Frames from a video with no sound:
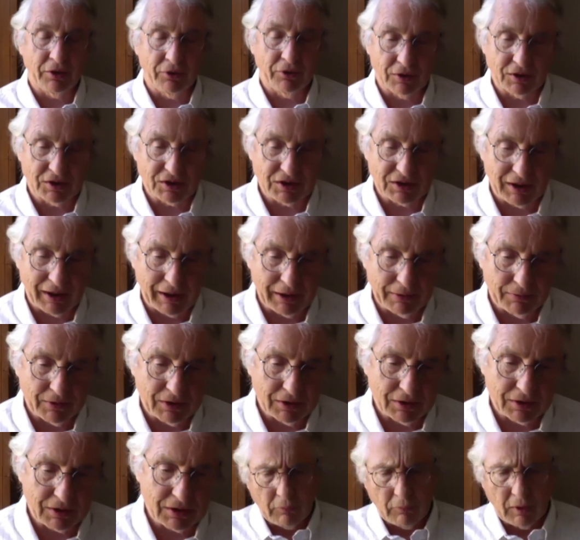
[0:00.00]

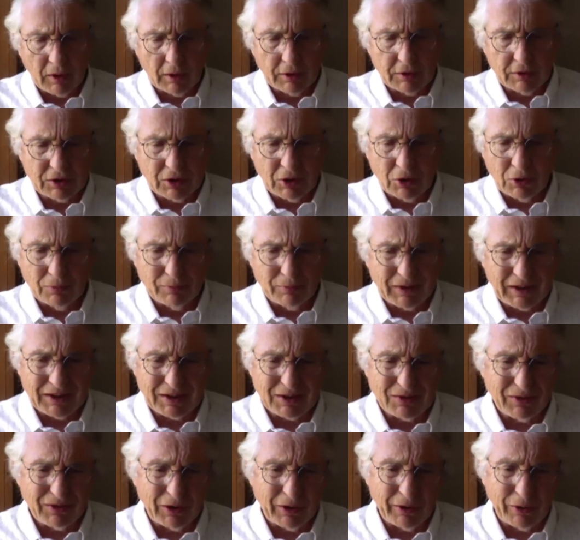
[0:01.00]
assignment. So it's
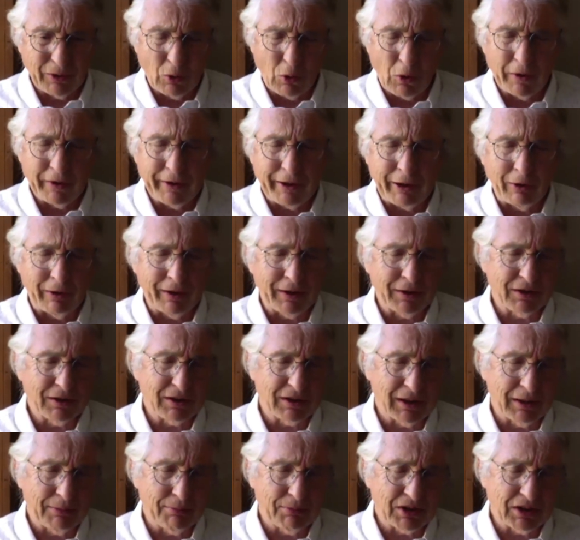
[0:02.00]
very ordinary in
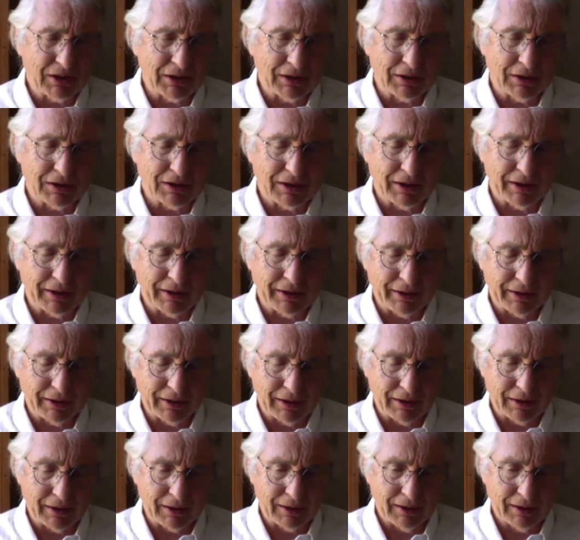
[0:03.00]
some sense. They
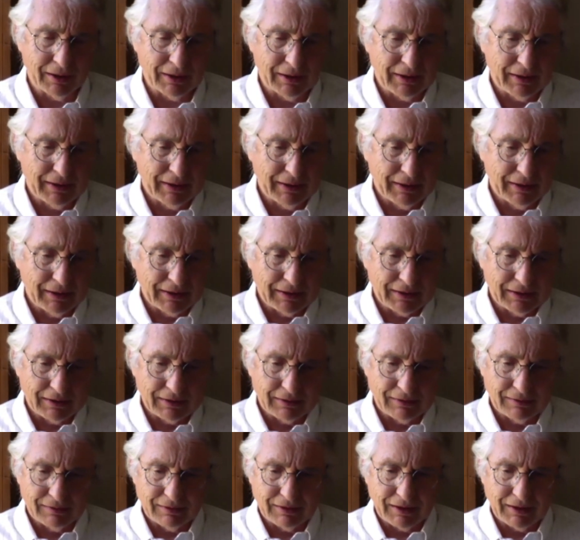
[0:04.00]

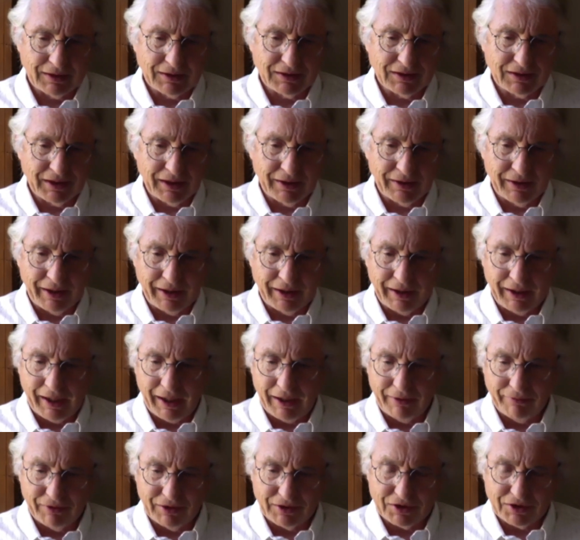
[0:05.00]
say they
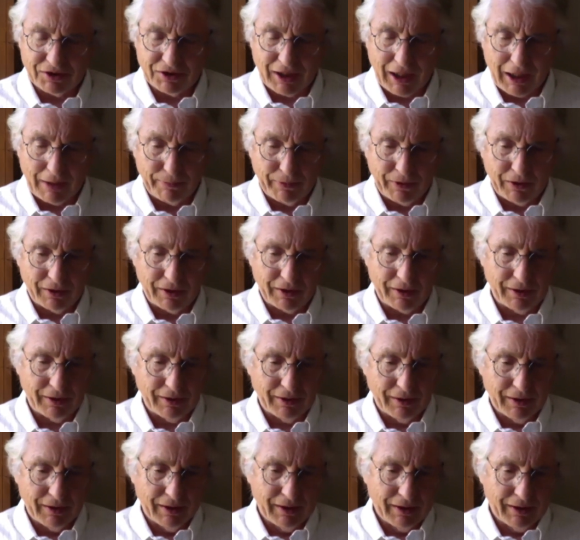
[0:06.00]
have this topic
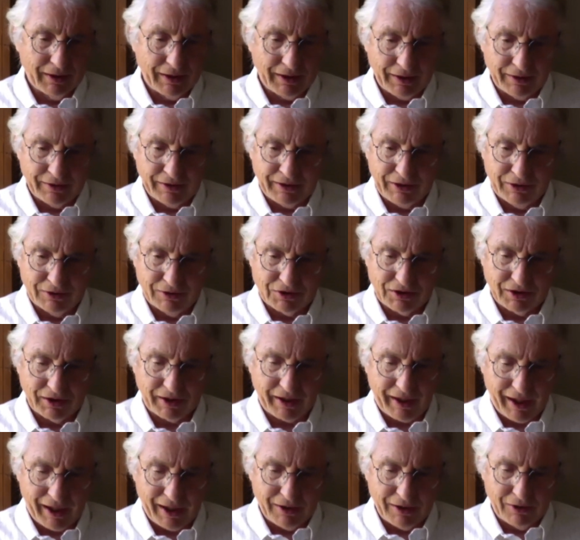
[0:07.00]
and here's the
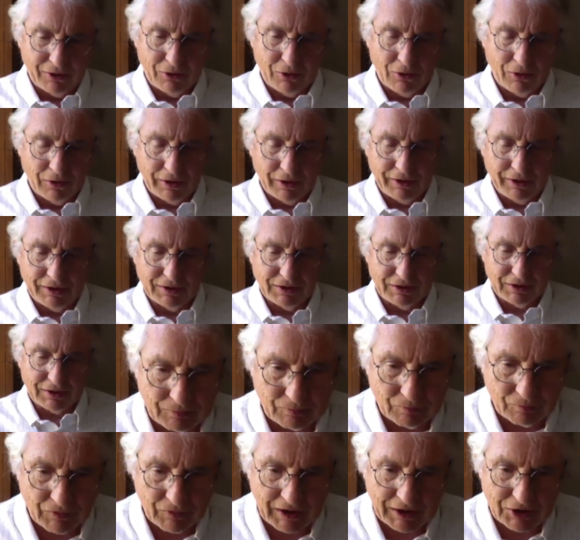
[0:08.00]
categories.
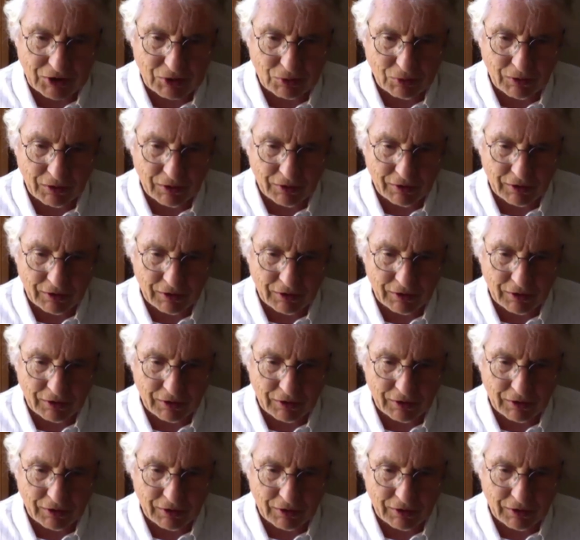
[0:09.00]
That's where